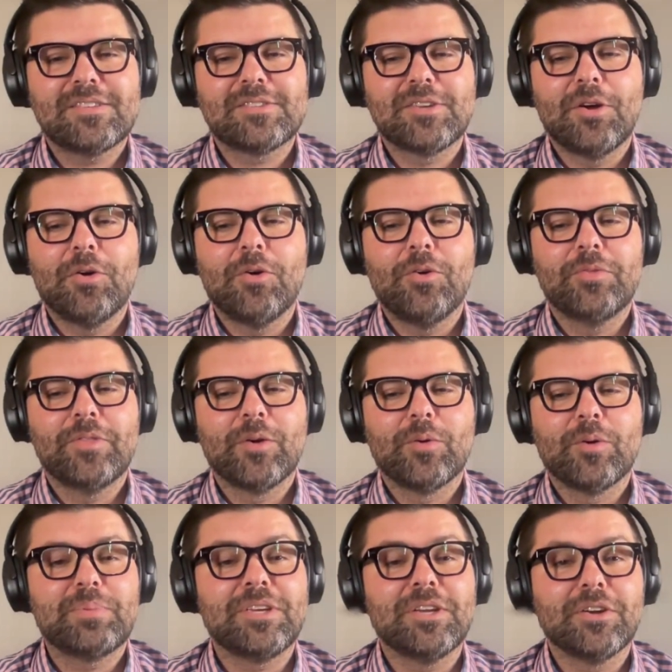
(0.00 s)
So there
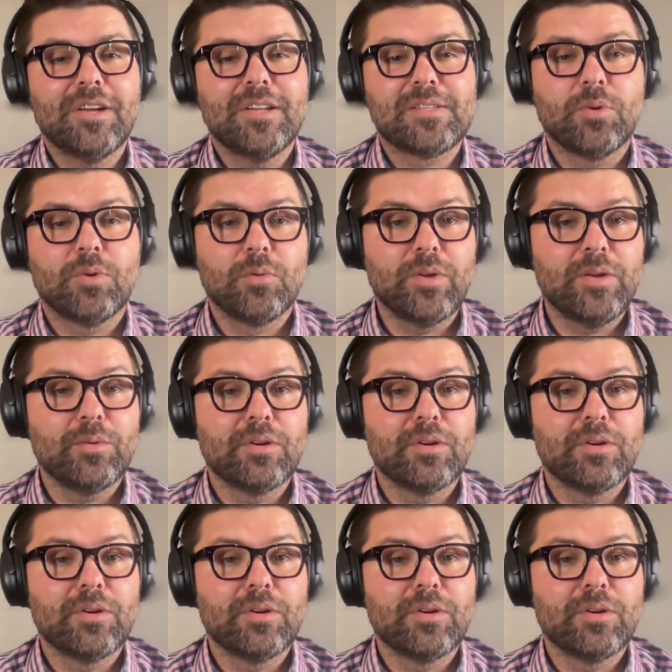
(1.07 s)
were periods where we